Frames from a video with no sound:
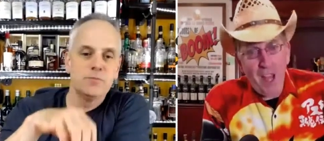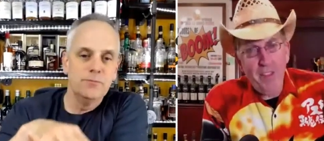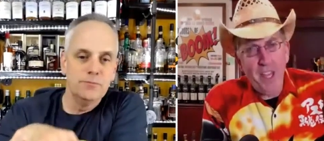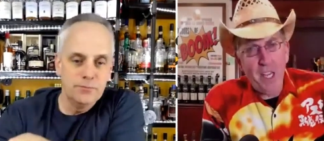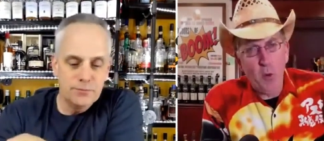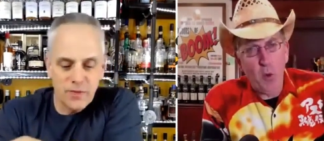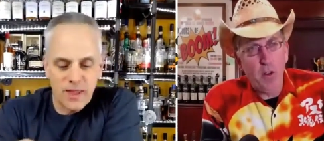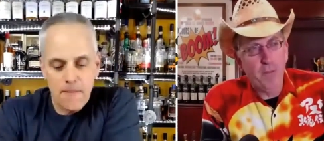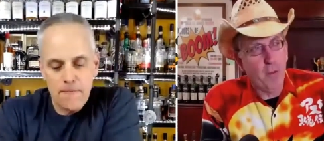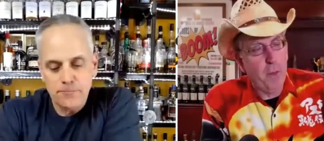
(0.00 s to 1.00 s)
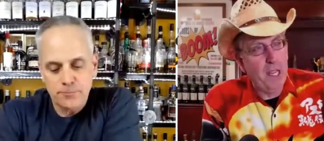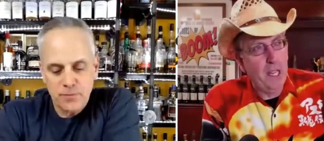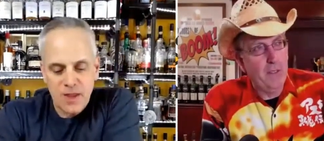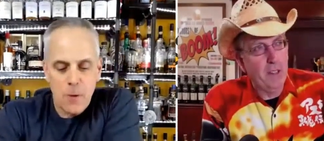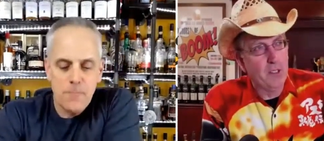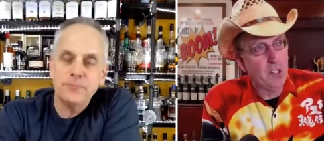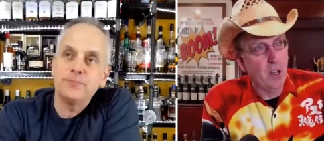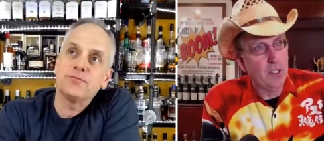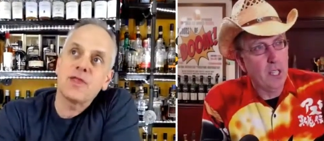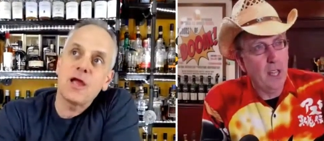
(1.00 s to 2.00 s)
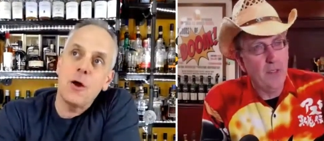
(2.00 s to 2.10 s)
Speaker 1: I think in order for me to even start to